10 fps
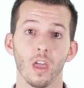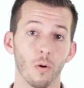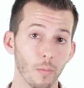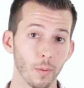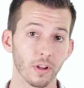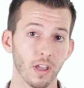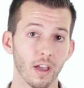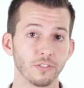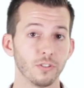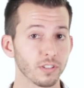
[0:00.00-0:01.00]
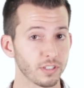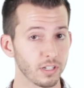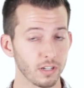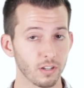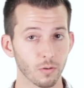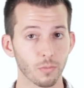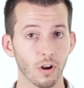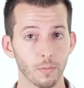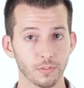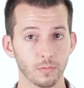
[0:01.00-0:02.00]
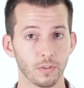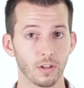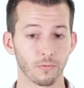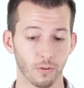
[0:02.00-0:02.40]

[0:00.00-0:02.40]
And remember guys, you can send any of your problems to me